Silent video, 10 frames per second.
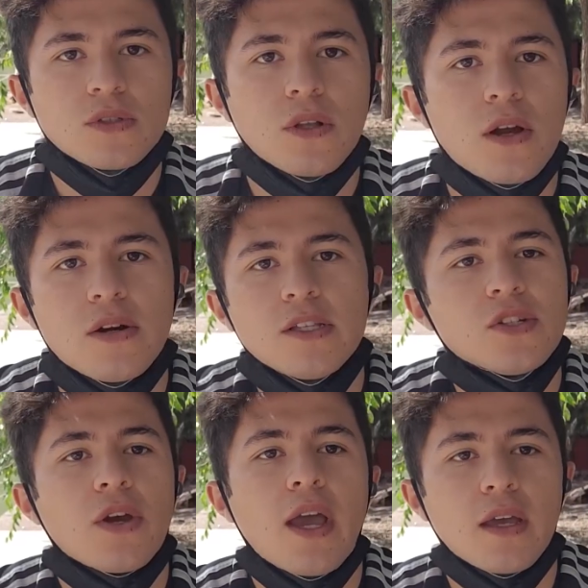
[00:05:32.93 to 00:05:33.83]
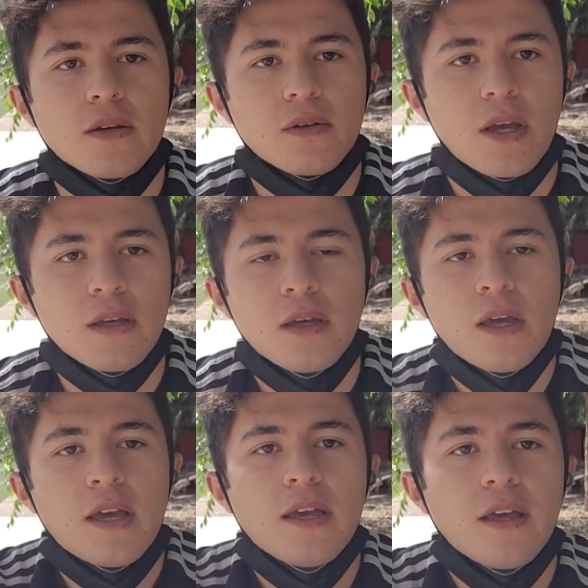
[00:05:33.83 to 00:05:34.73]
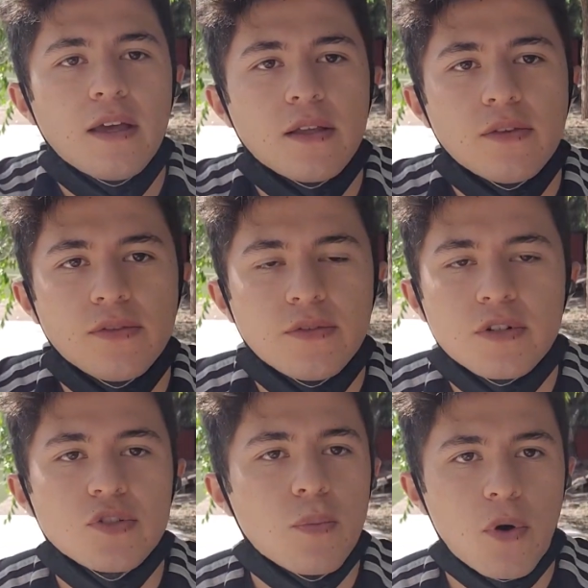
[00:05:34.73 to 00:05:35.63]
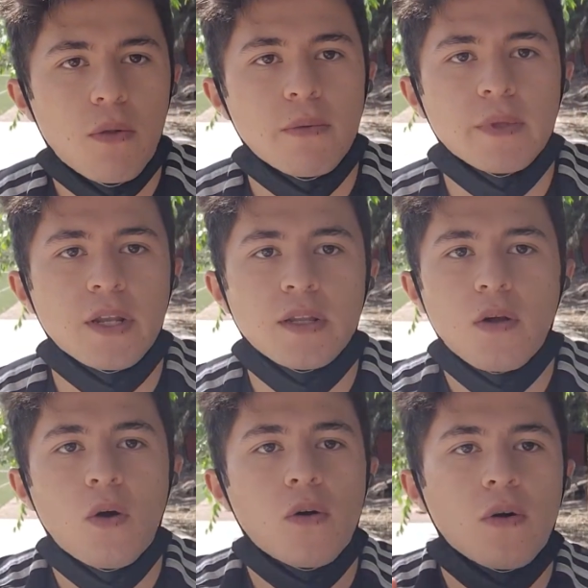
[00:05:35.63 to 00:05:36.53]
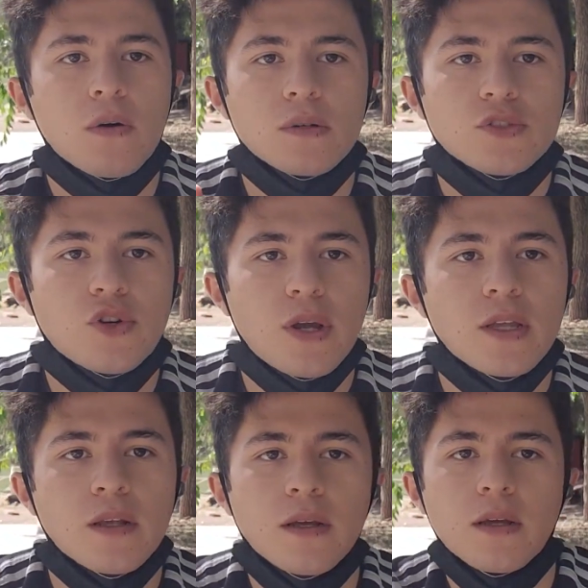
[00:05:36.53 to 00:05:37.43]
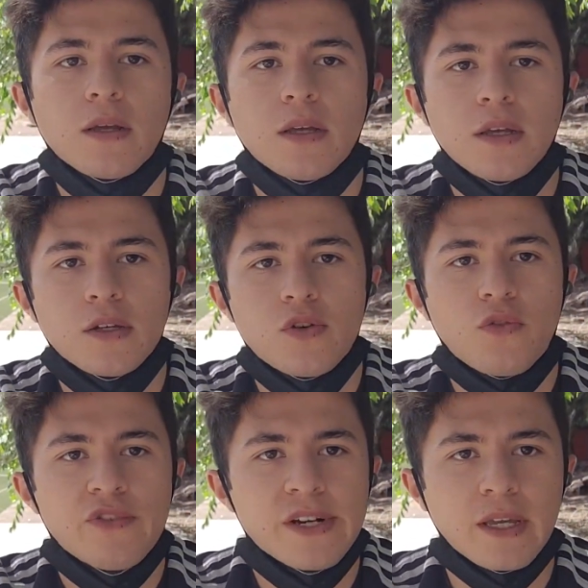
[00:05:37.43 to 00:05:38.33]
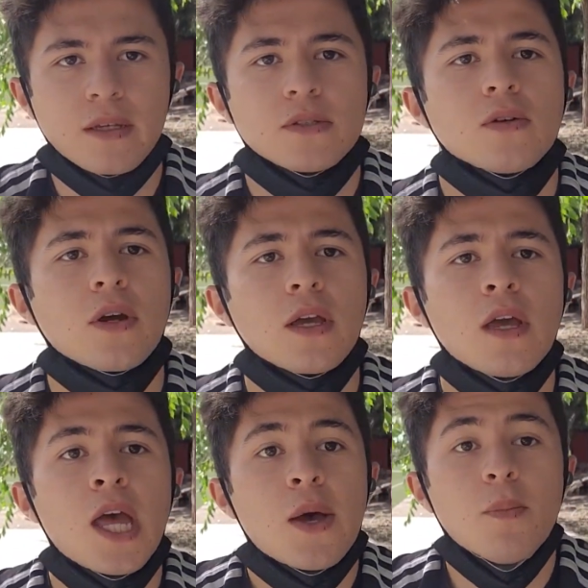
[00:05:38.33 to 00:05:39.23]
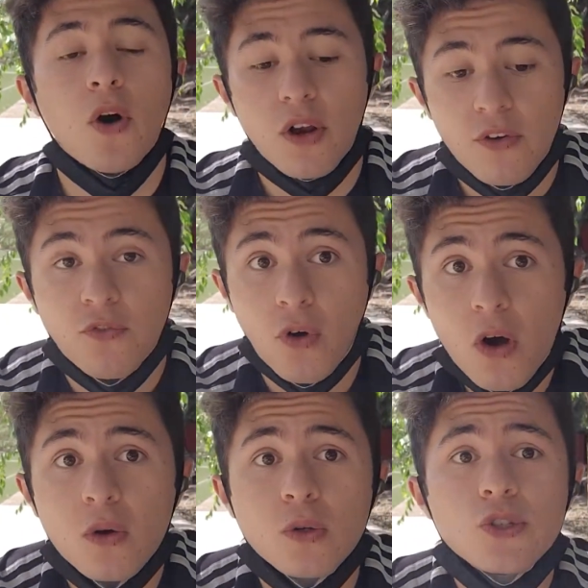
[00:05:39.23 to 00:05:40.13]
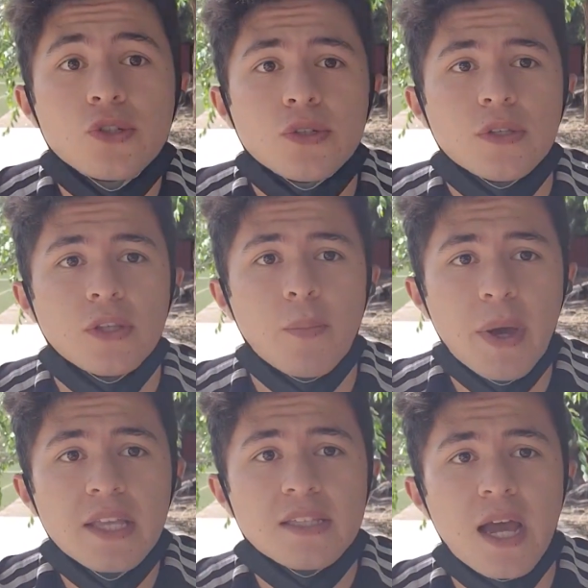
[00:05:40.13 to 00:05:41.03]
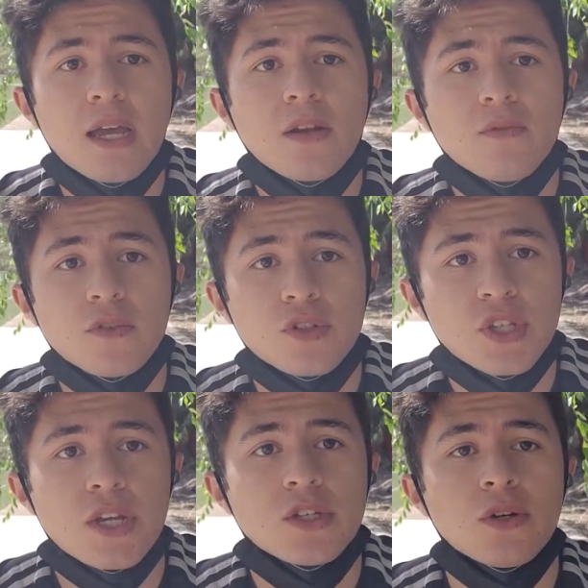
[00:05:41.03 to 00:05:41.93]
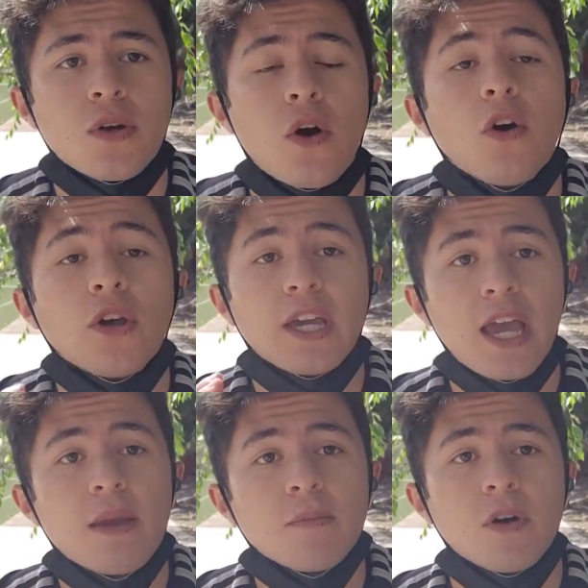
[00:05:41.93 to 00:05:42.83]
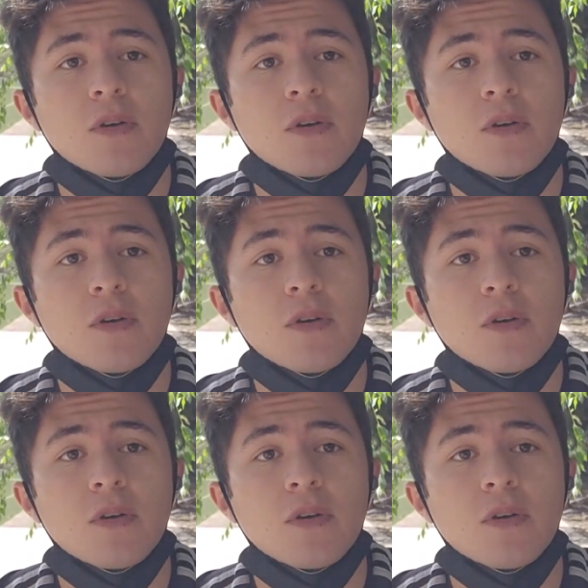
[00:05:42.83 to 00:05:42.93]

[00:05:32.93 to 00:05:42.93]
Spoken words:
to learn, it's okay. Okay, there's no problem in it, or train your free kicks. Okay, but focus the main time of your session on game